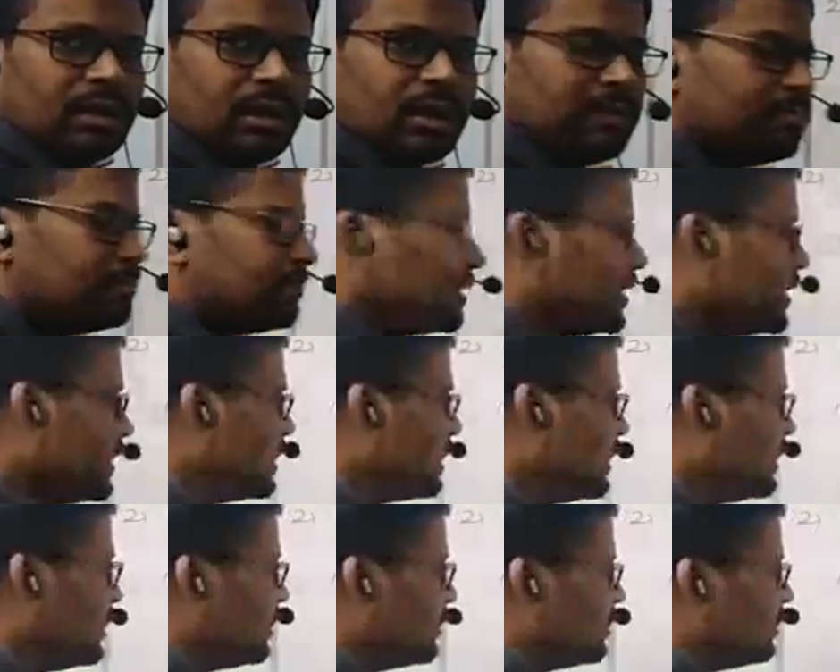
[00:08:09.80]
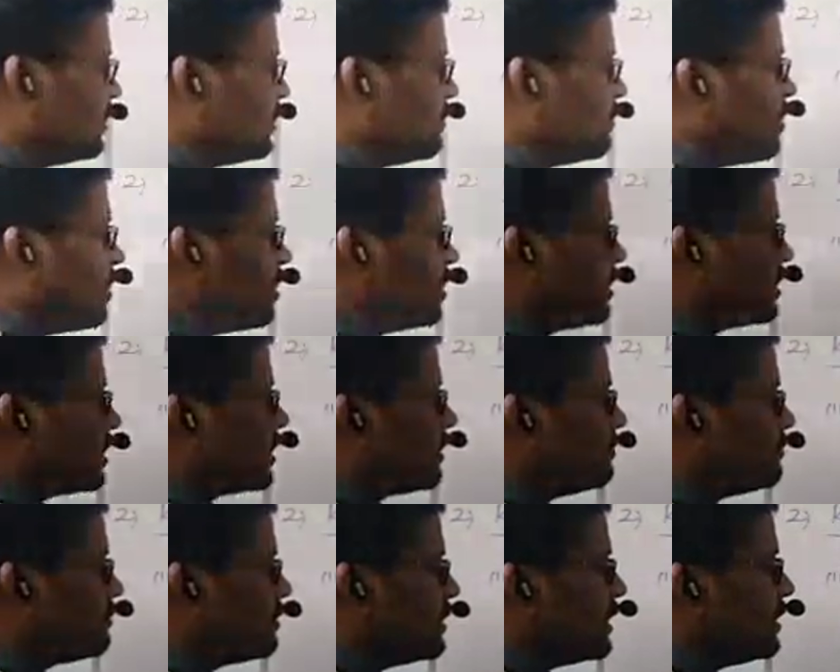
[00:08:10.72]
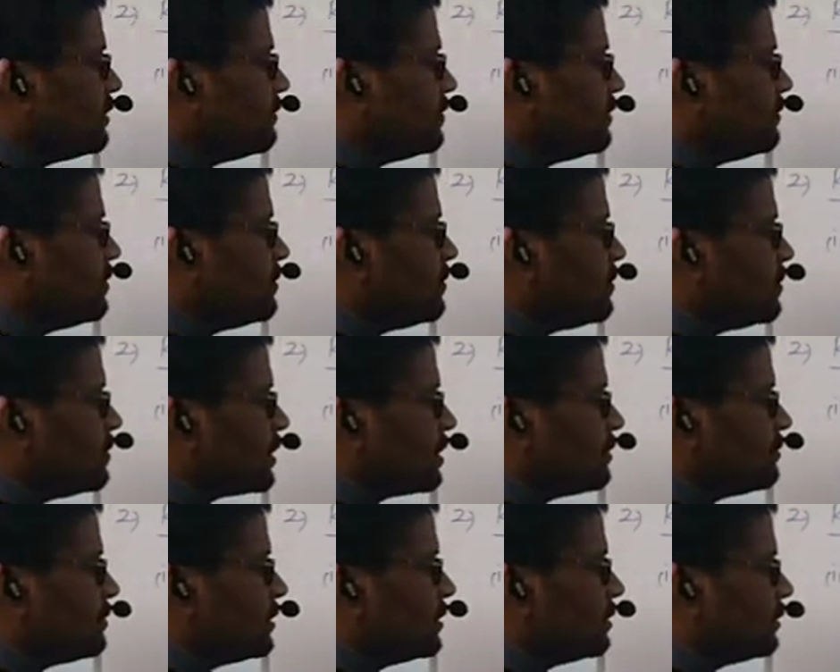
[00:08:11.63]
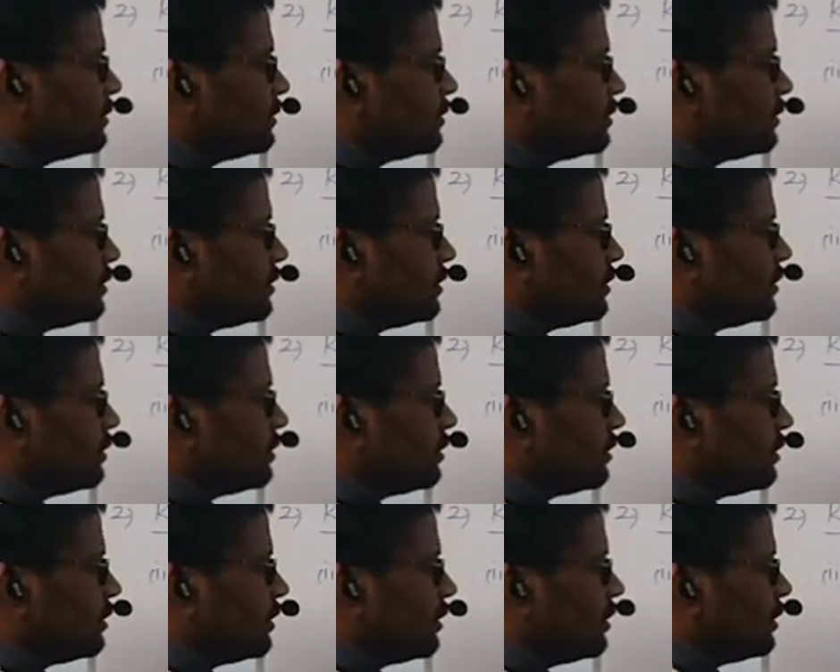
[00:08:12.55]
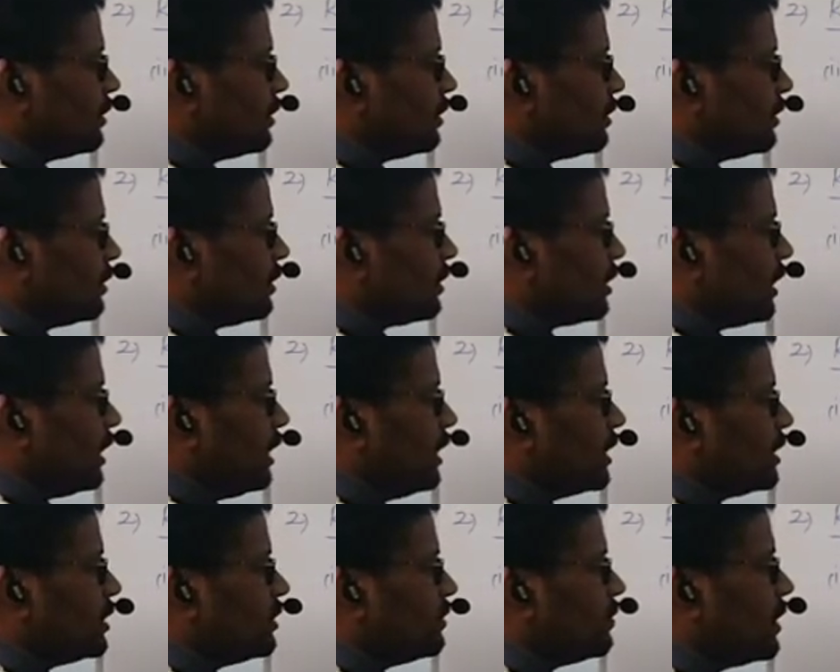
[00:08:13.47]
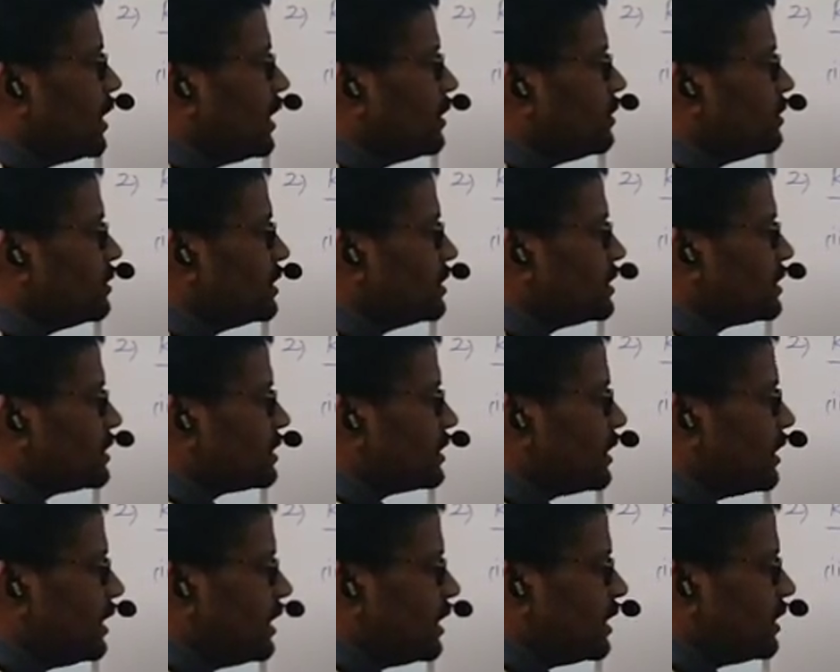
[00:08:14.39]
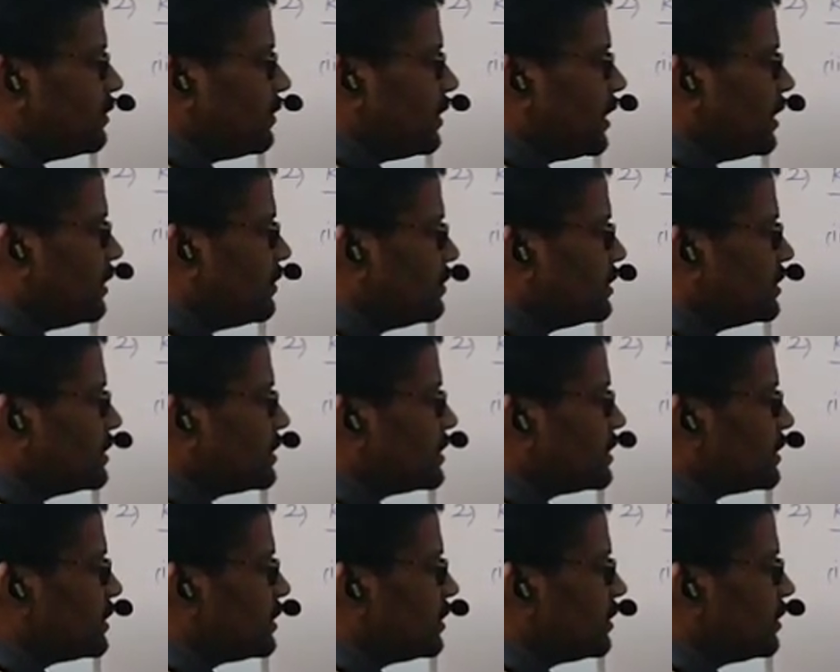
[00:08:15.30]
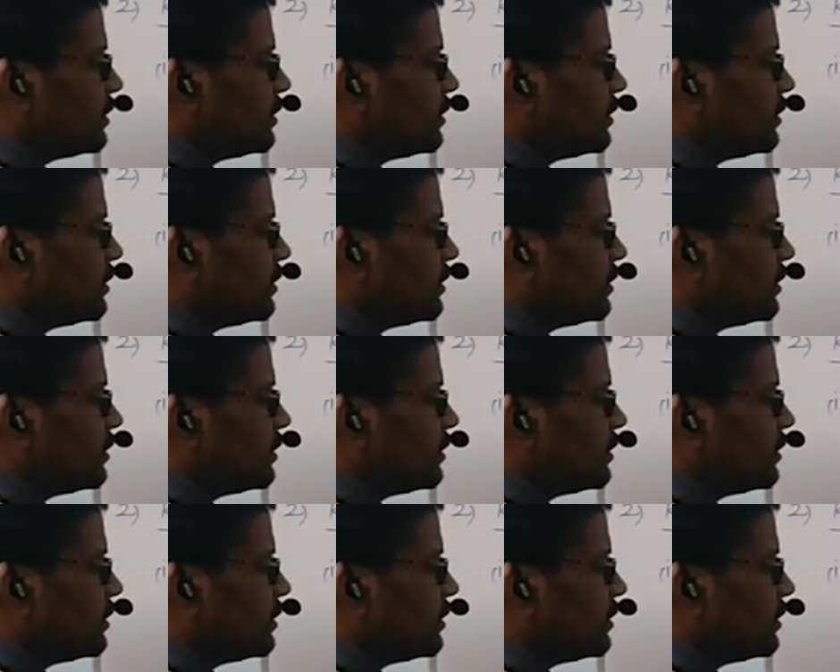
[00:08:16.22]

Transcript: Completely, the bond completely will be broken, man. Here two hydrogens, here two hydrogens.